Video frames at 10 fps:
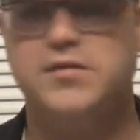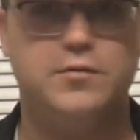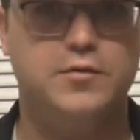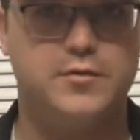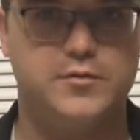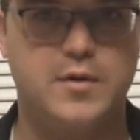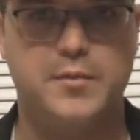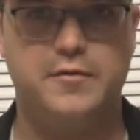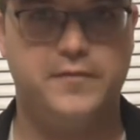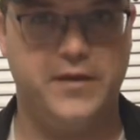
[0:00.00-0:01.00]
So those
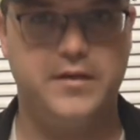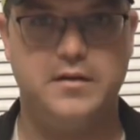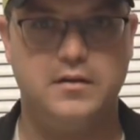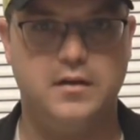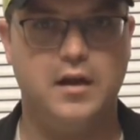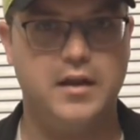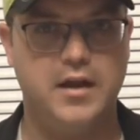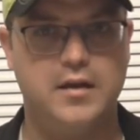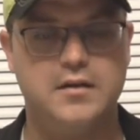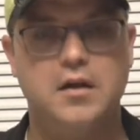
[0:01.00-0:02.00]
rubber feet on
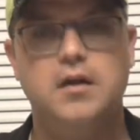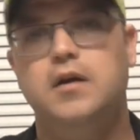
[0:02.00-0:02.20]
the end